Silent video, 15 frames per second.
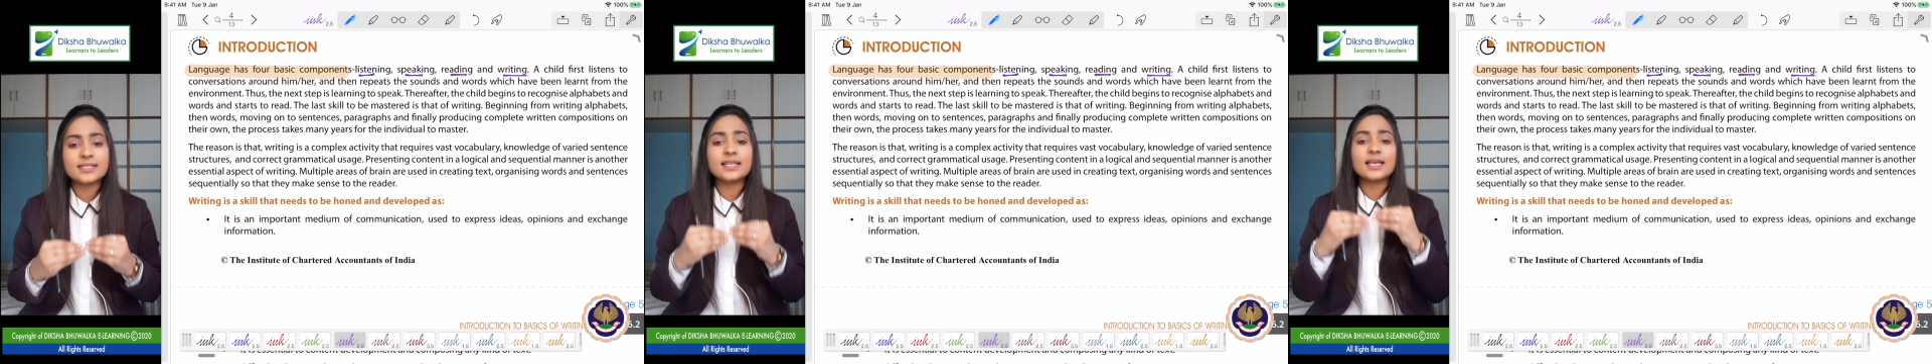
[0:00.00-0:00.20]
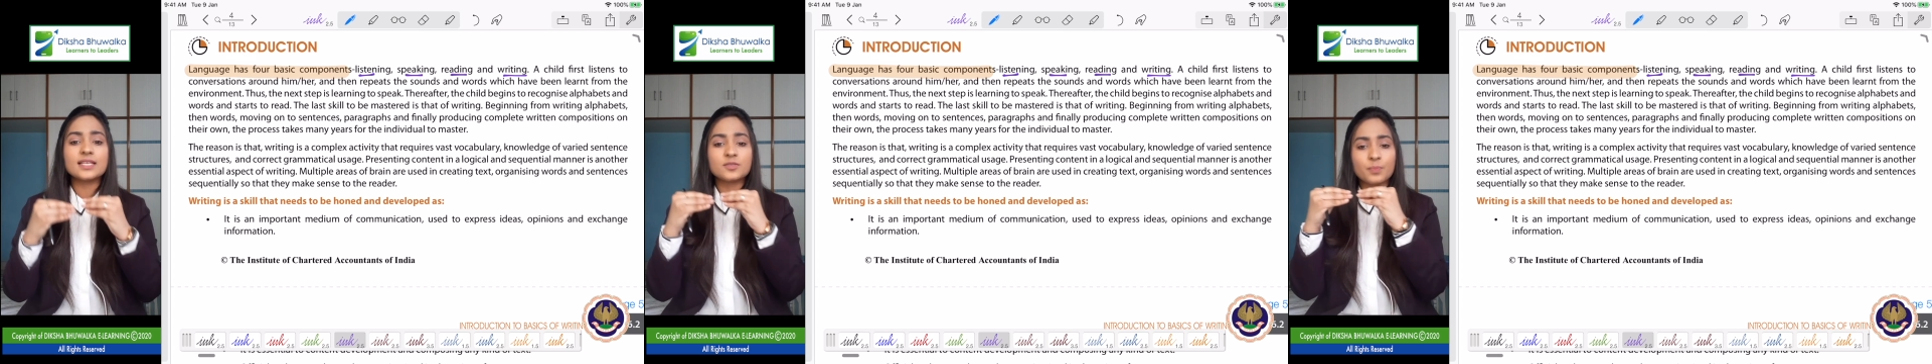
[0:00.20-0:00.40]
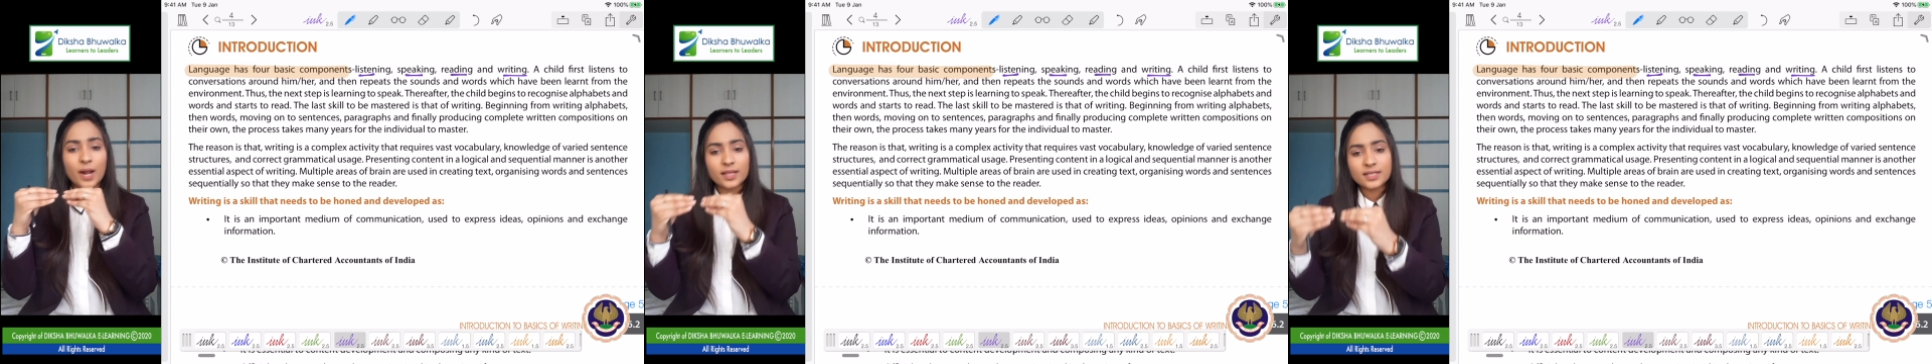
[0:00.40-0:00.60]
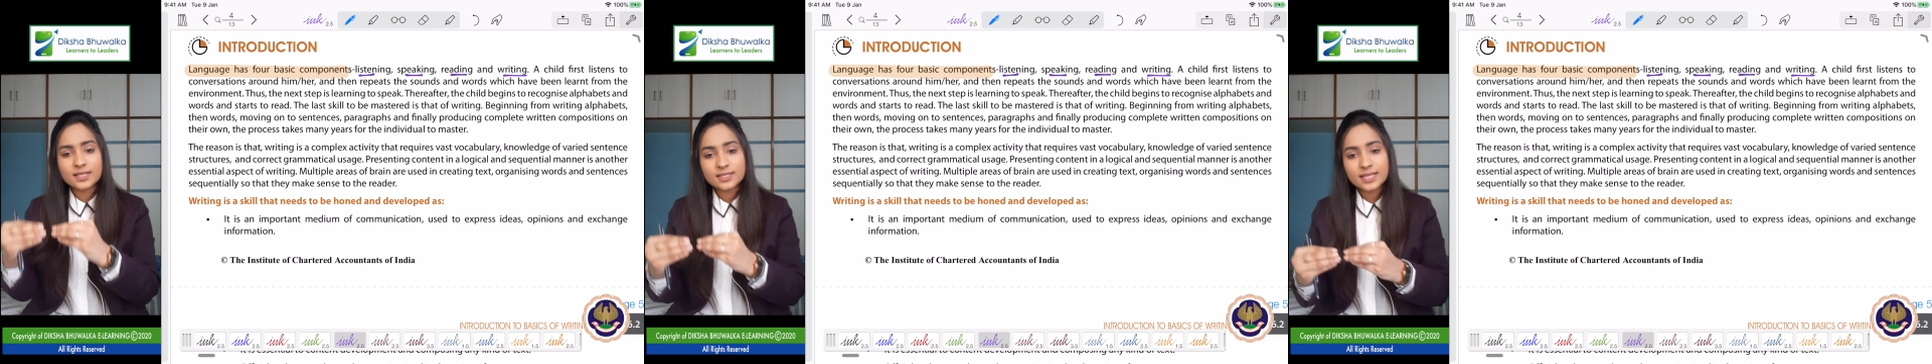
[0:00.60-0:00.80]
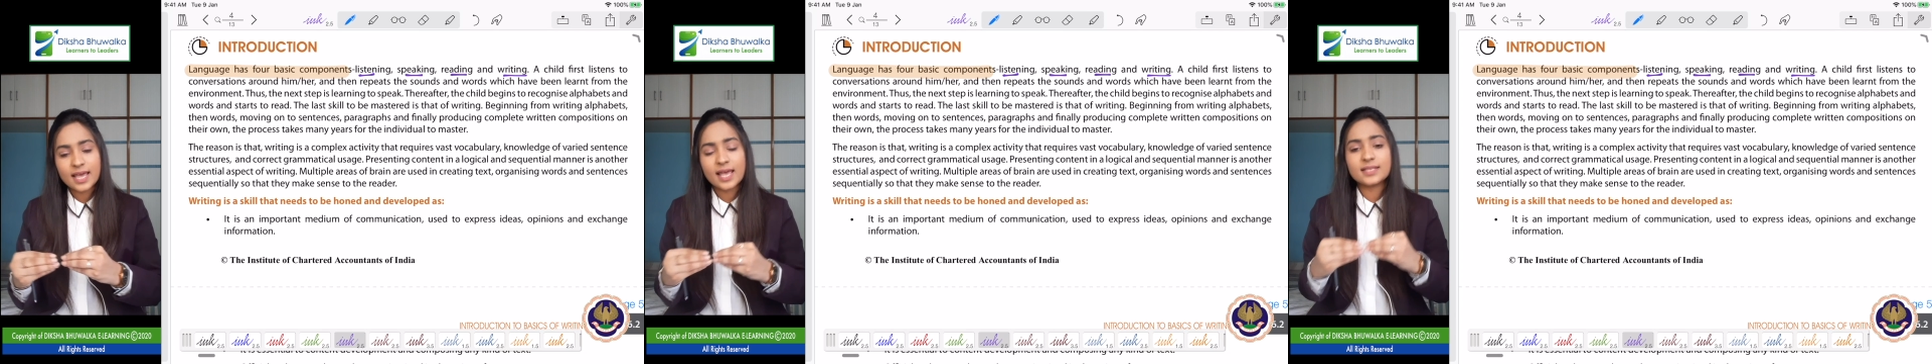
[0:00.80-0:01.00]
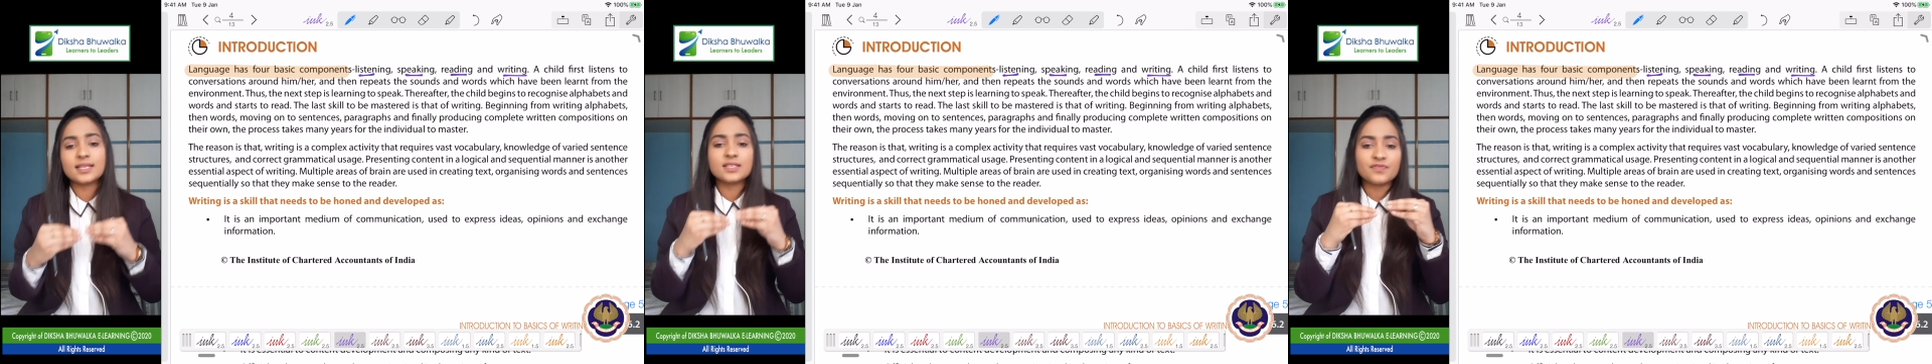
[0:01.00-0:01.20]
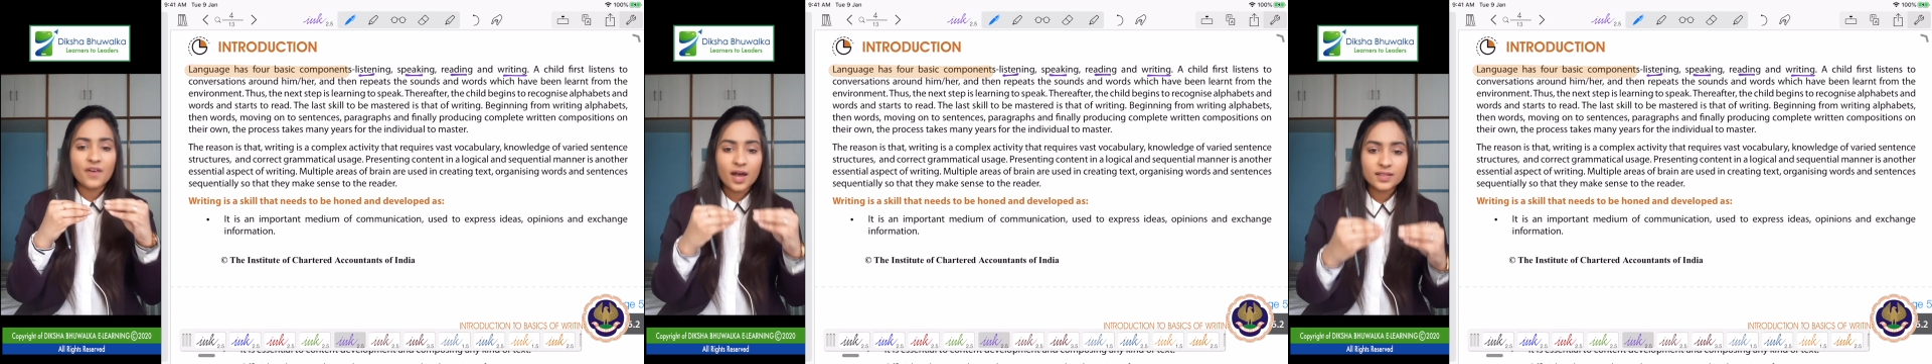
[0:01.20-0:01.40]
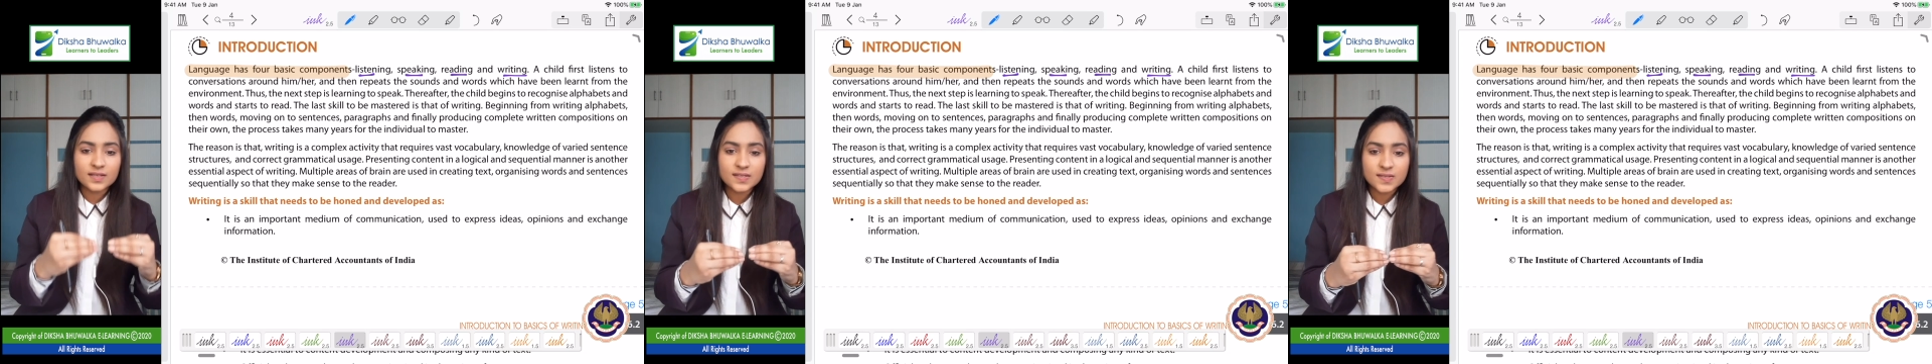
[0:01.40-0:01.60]
his brother says, his
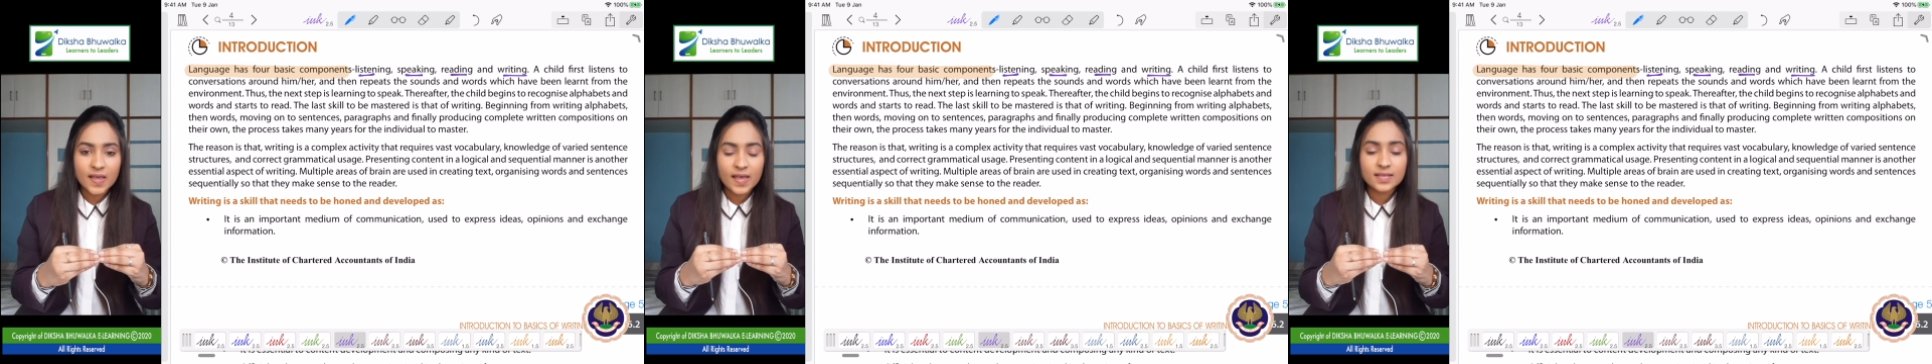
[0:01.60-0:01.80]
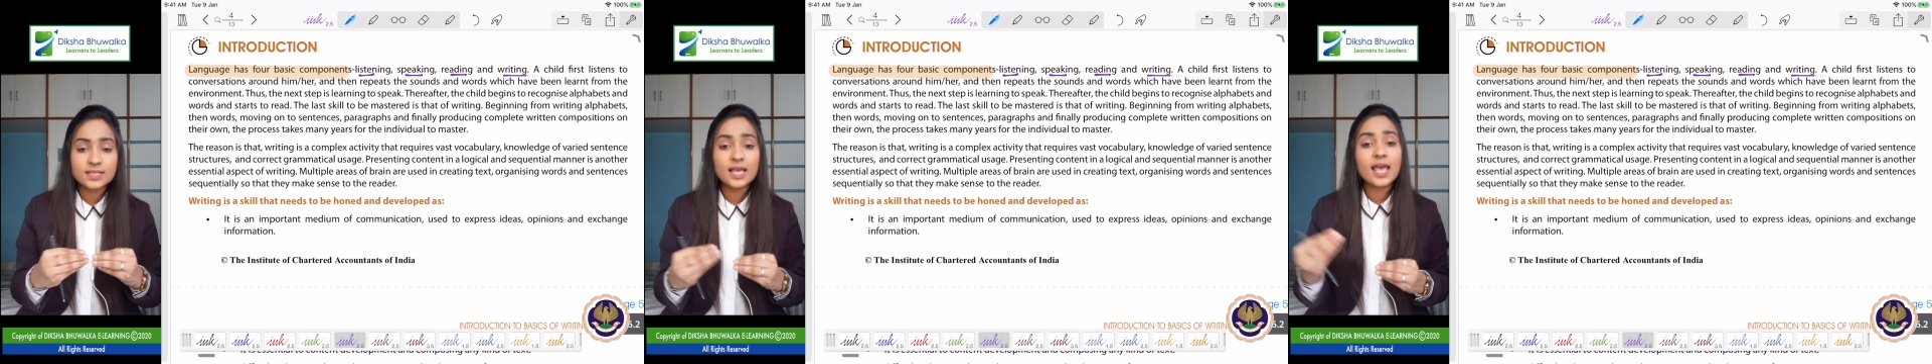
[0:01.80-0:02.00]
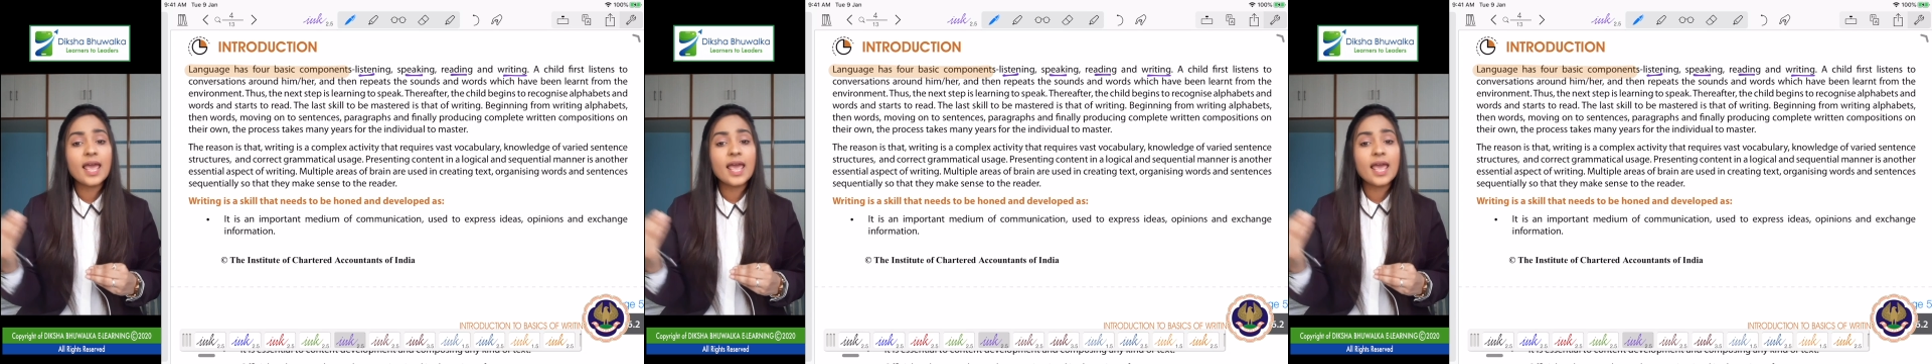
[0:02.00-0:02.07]
father says.